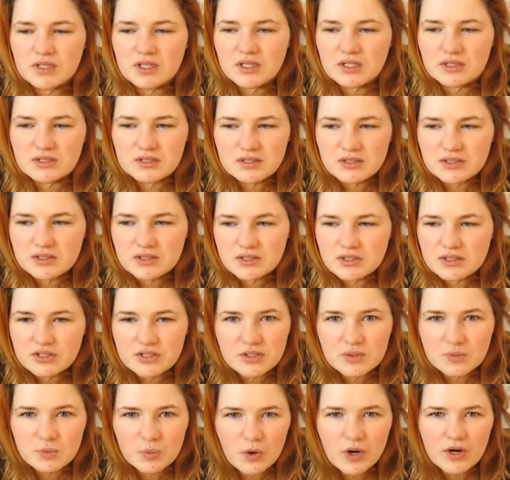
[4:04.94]
it just
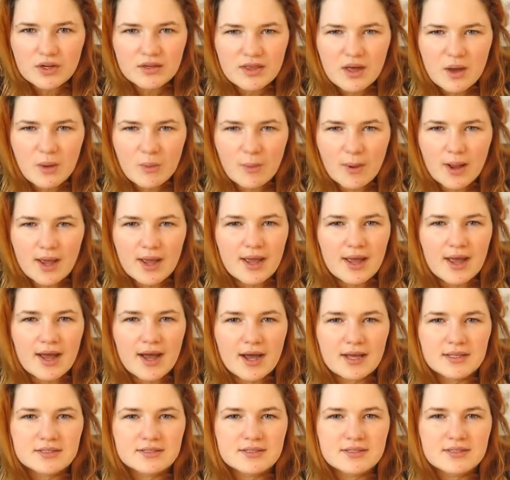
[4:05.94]
doesn't work that way.
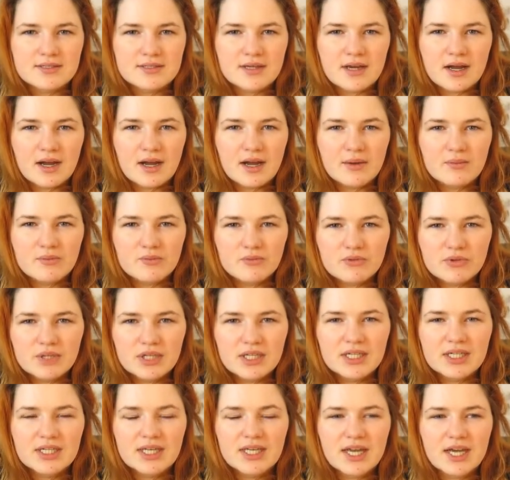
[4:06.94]
And I'm
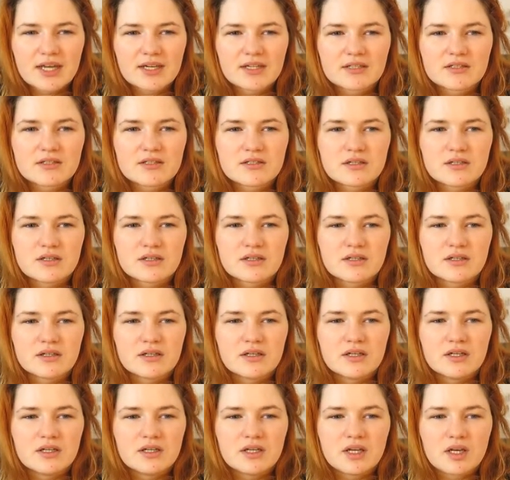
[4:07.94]
really getting to
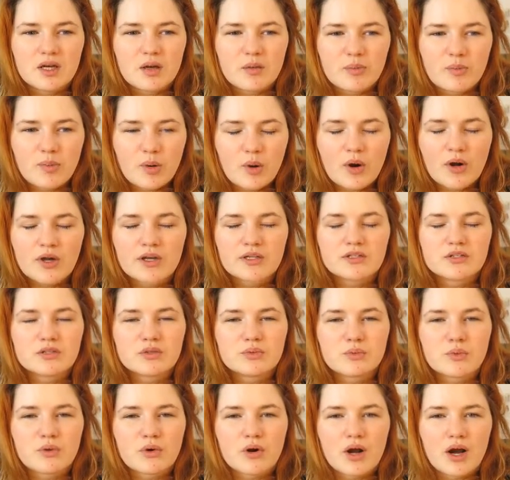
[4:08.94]
a
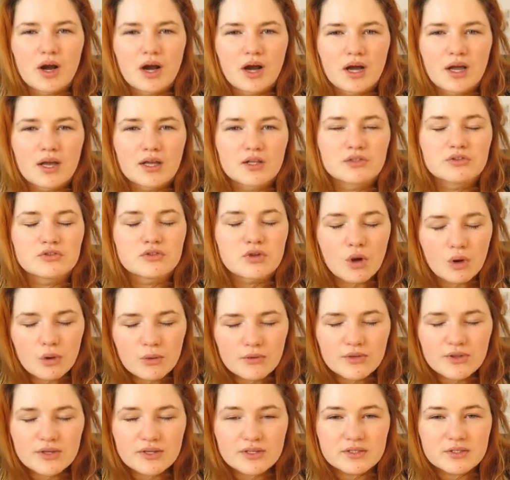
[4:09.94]
point where I
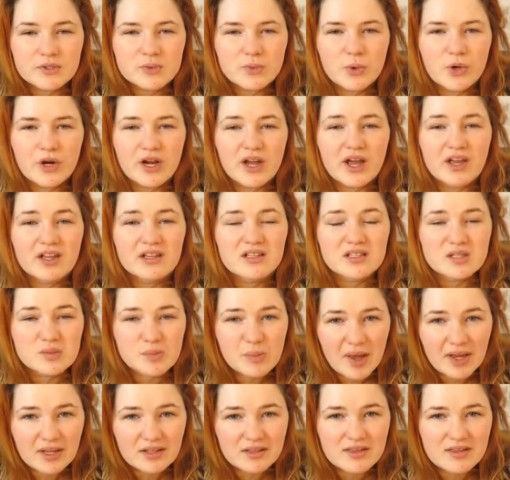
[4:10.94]
know this, where I
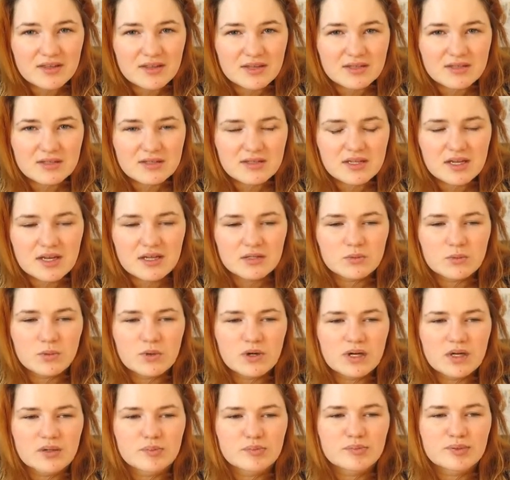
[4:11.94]
expect this, and
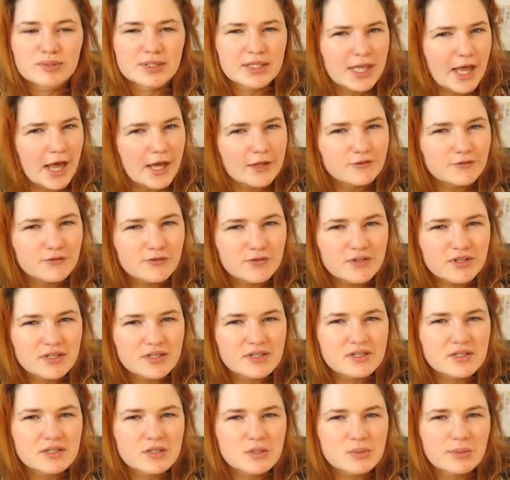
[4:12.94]
where I plan for
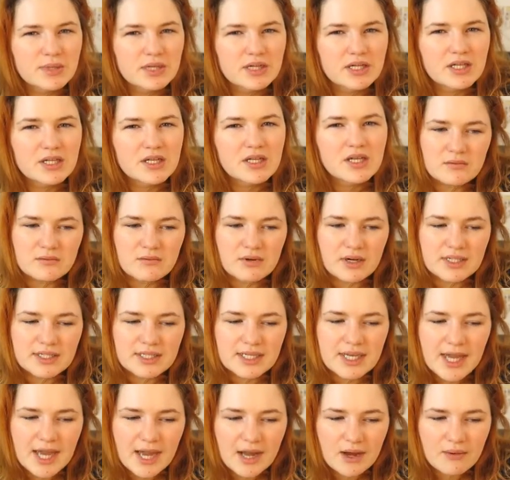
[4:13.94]
this as well. Right
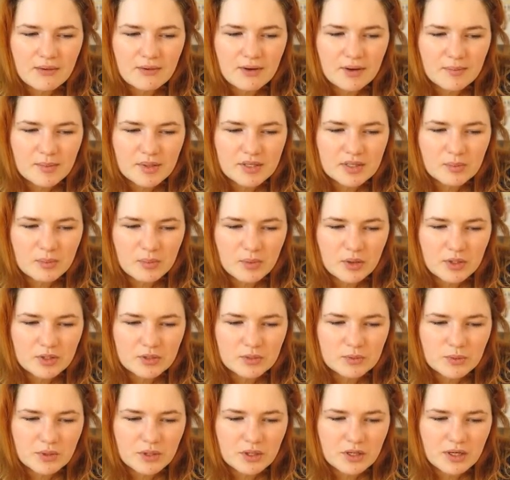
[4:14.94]
now I'm at a
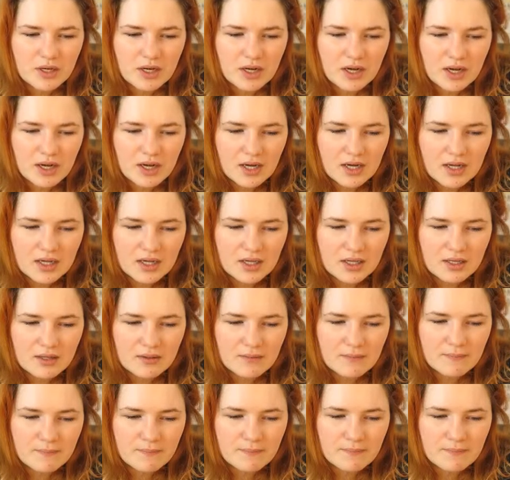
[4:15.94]
point where I'm